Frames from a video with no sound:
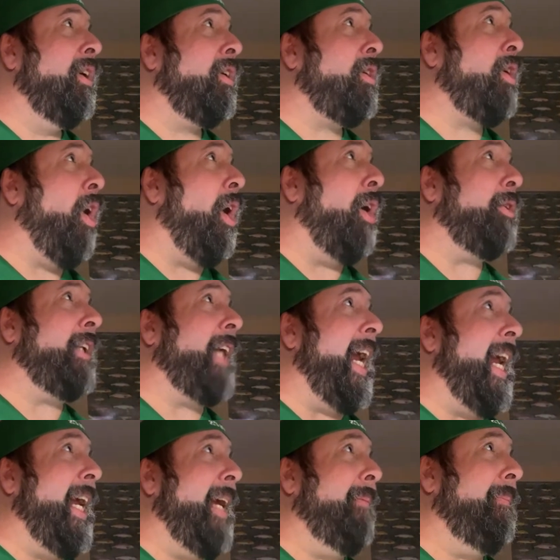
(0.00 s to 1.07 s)
called
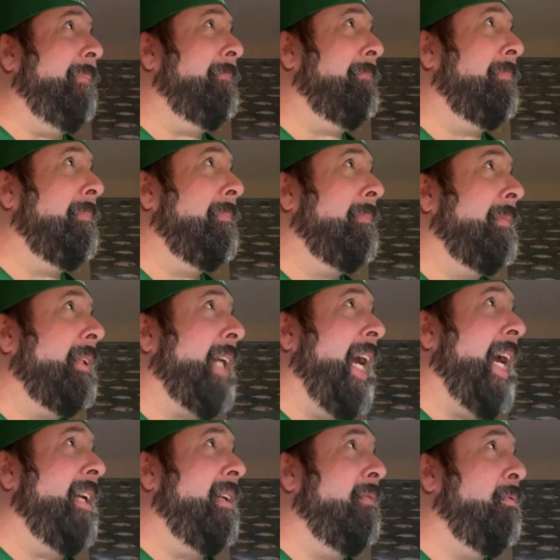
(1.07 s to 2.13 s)
game.
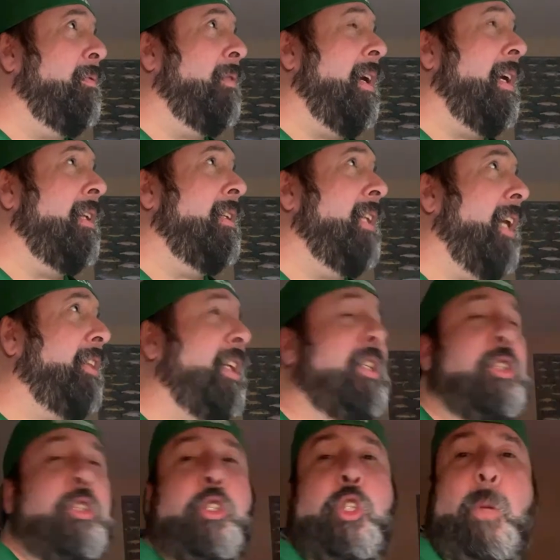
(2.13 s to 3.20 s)
Can't
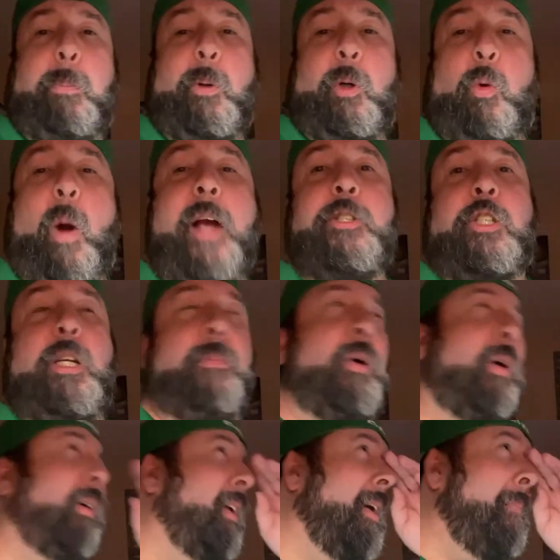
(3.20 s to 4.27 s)
Nothing super
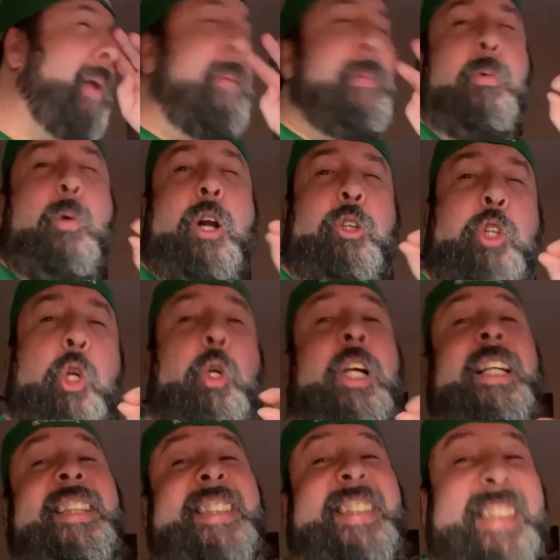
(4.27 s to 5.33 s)
questionable. Maybe one or two
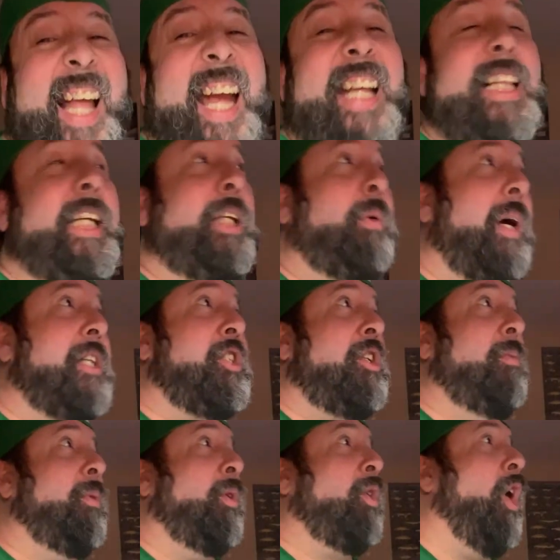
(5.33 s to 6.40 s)
slightly
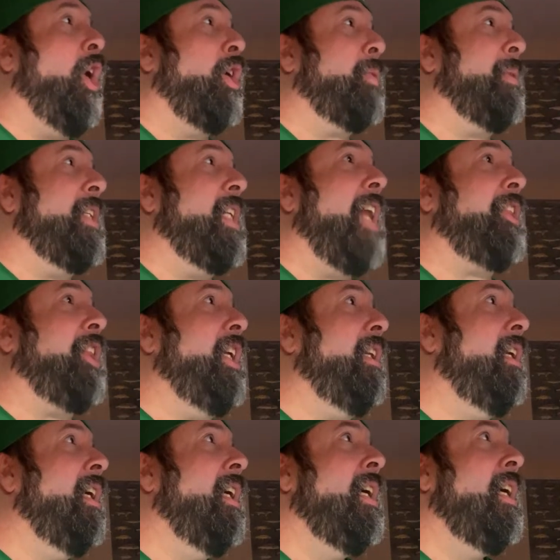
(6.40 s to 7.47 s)
questionable calls, but
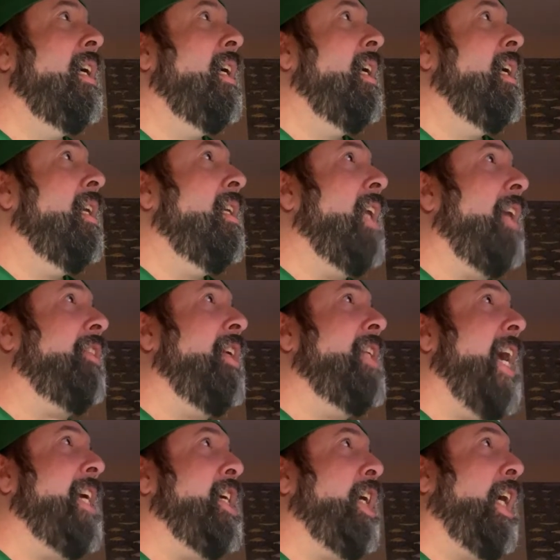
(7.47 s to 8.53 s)
nothing
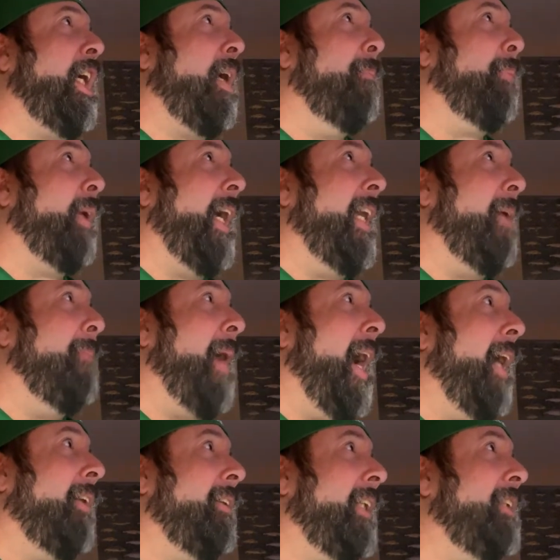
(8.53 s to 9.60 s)
that you can complain
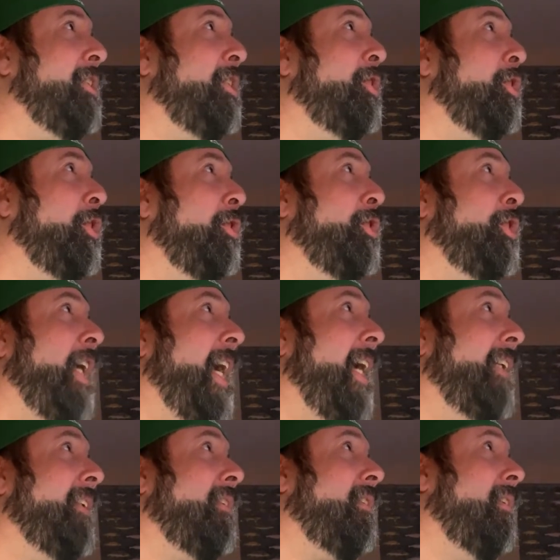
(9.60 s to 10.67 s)
about. This is your
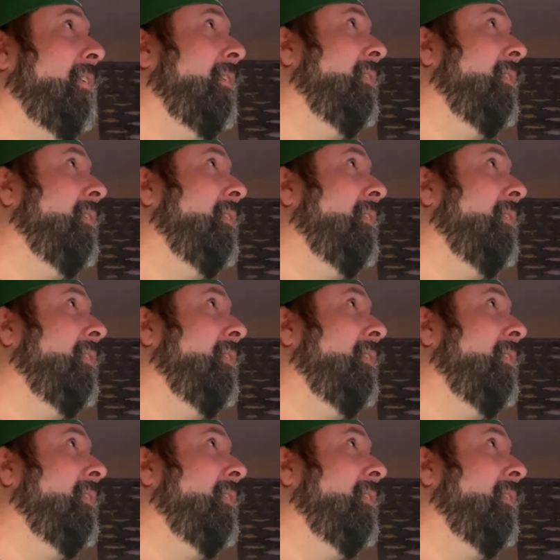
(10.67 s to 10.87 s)
chance.